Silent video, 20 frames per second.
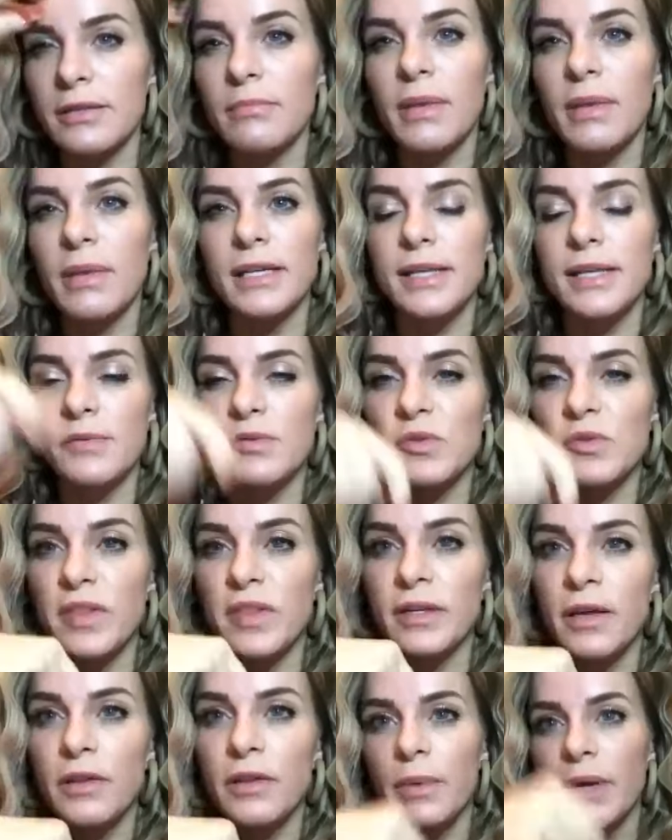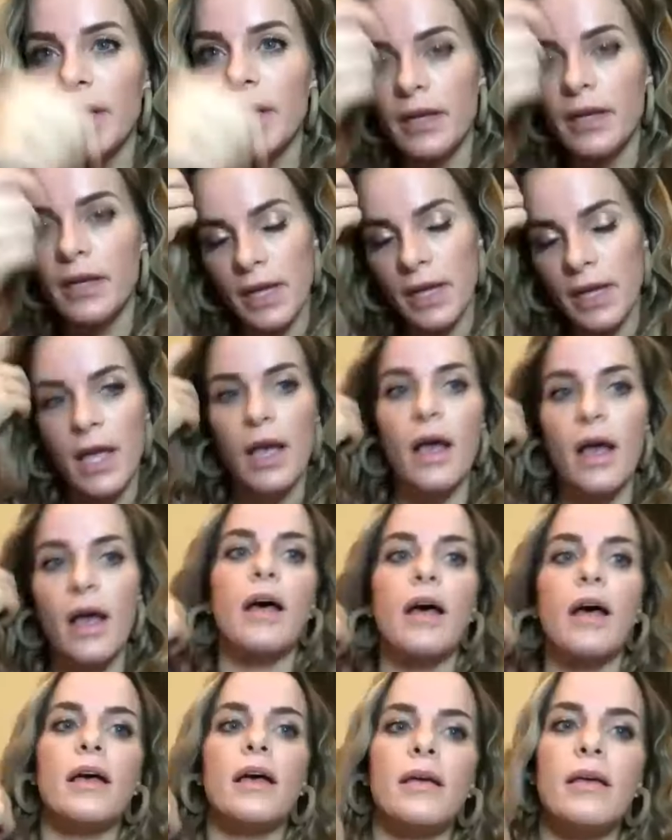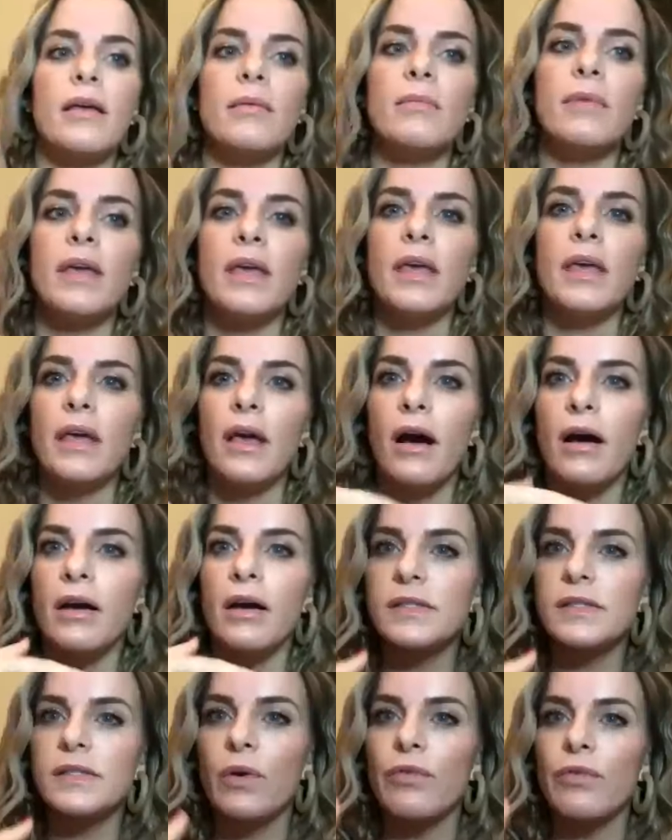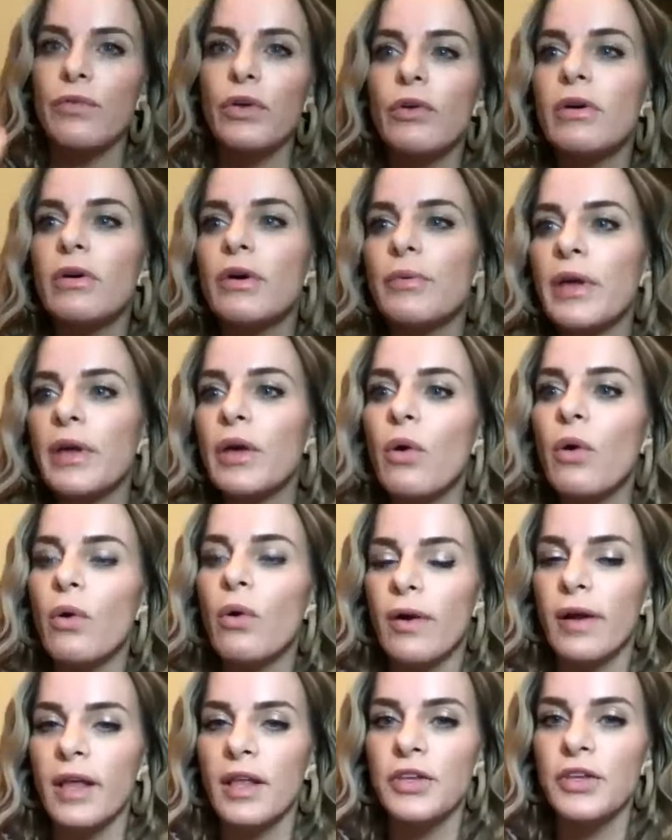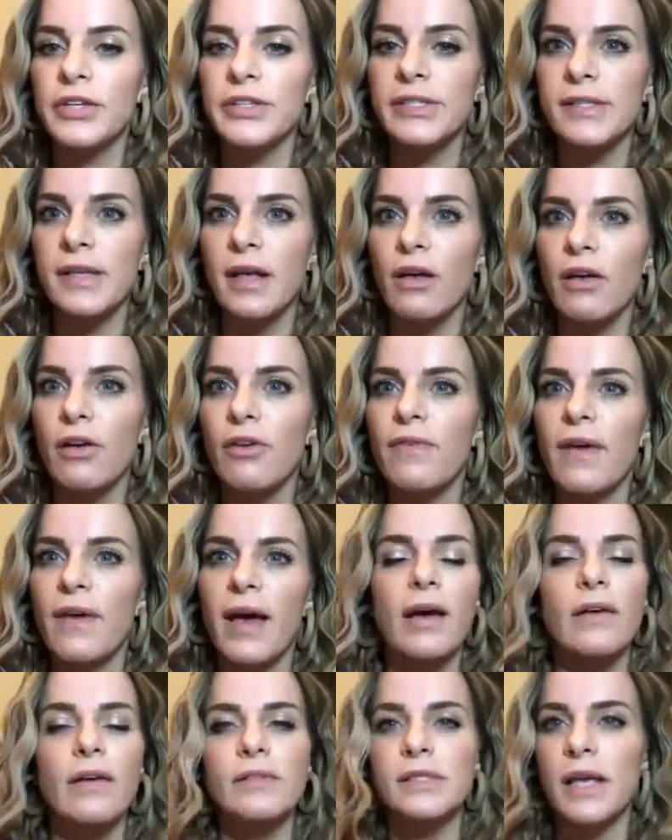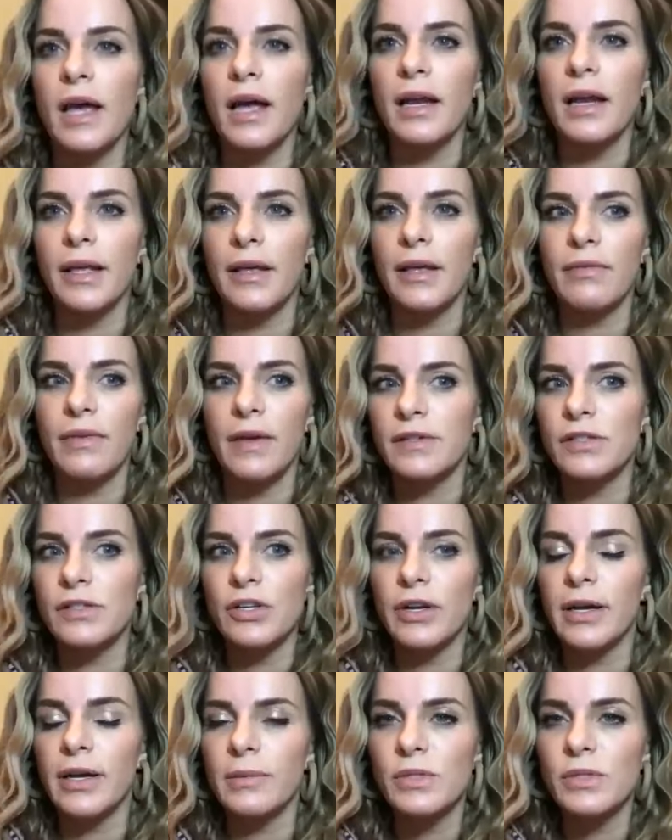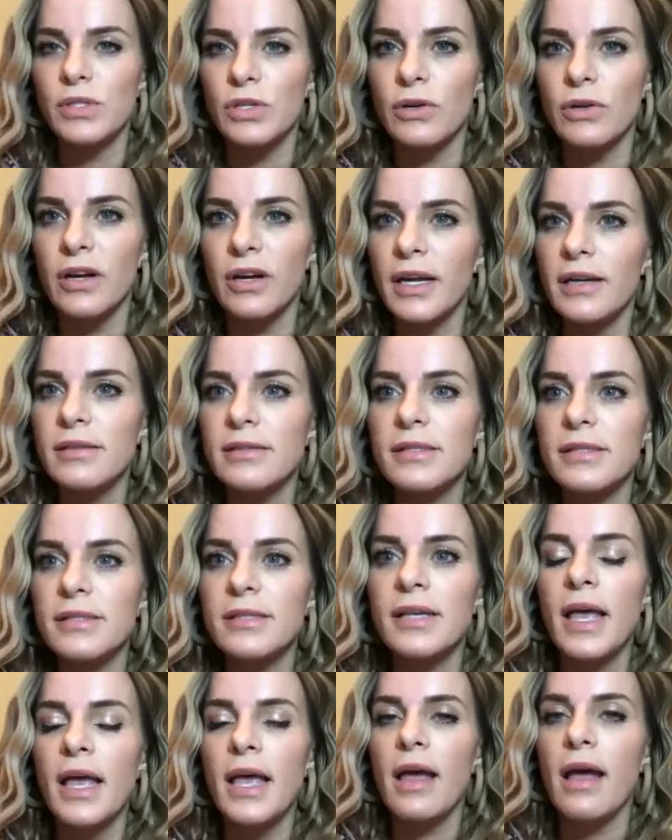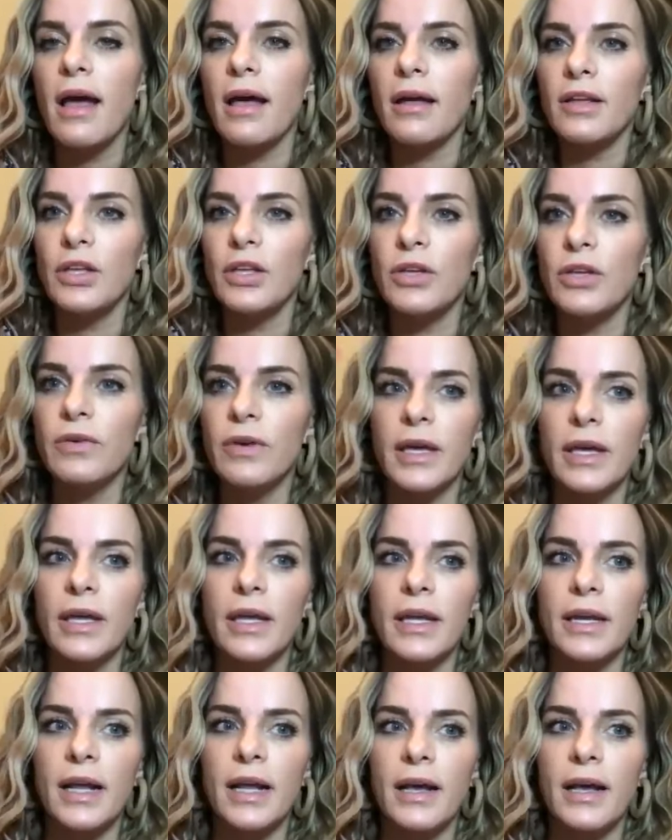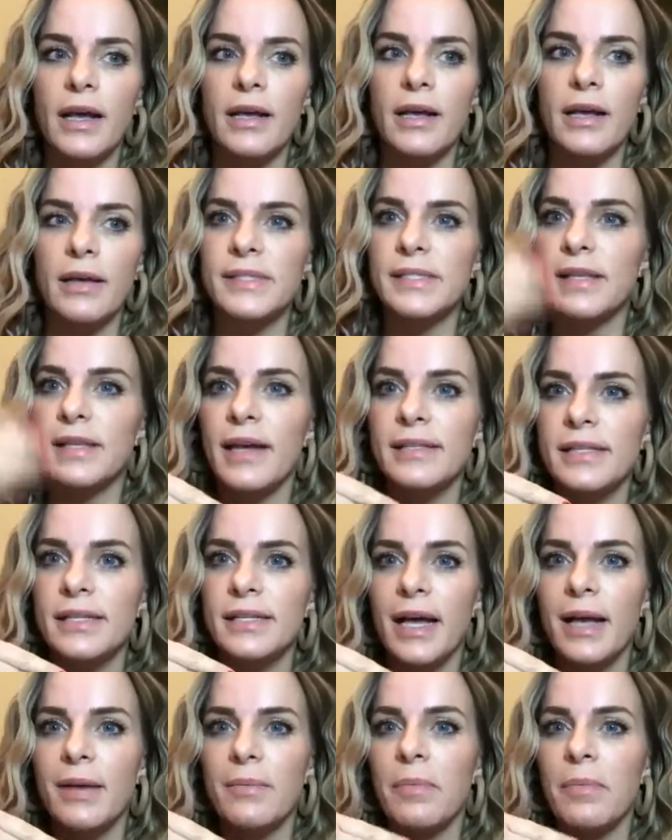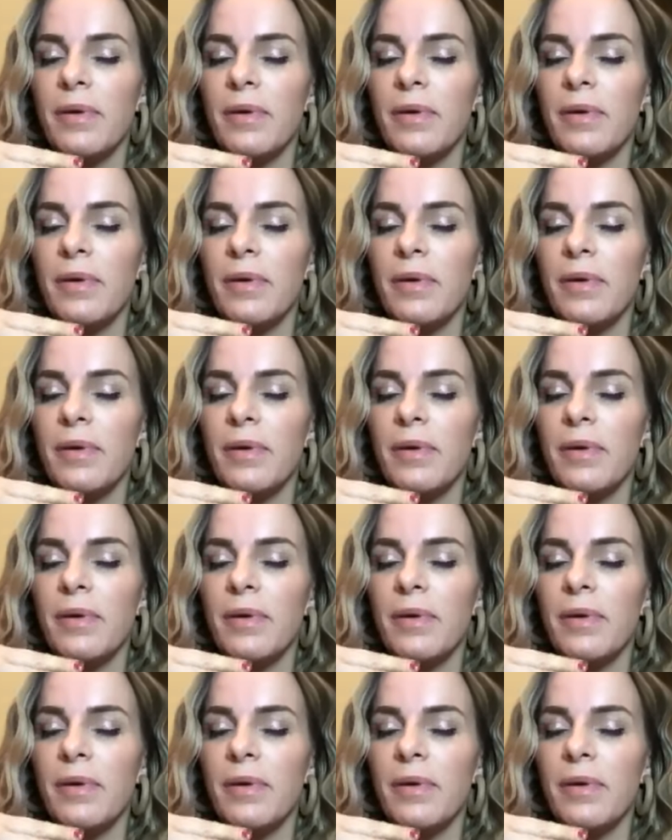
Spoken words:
many times with another one. Also, if you are recording yourself outside of Instagram stories, you can slice it up